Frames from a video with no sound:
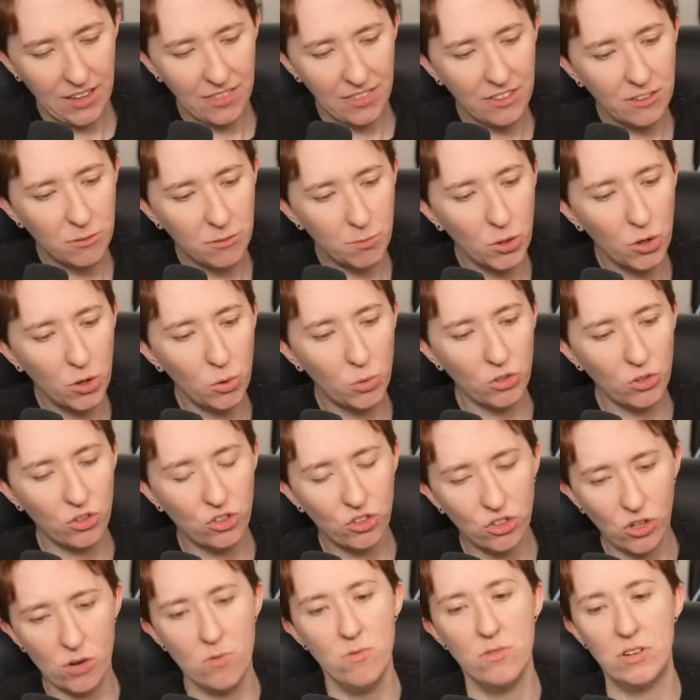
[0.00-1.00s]
this book was
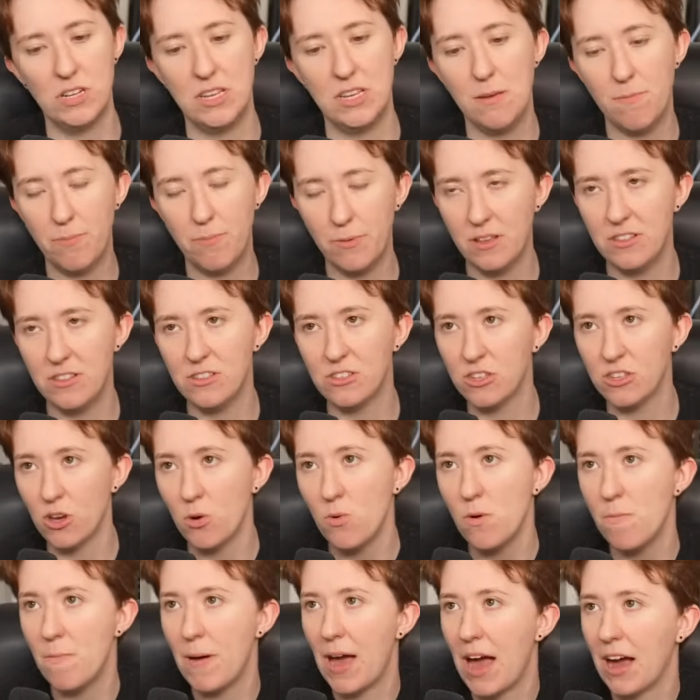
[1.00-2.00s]
so deep and so
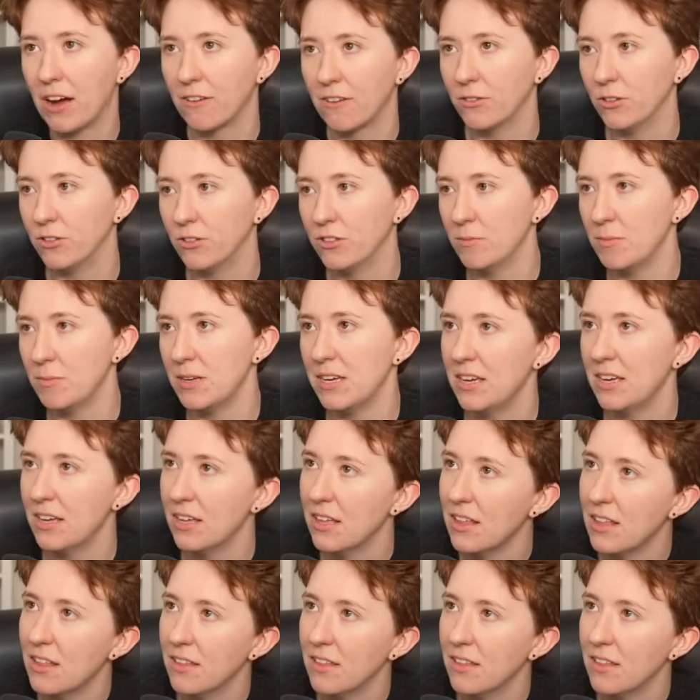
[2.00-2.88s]
impactful to me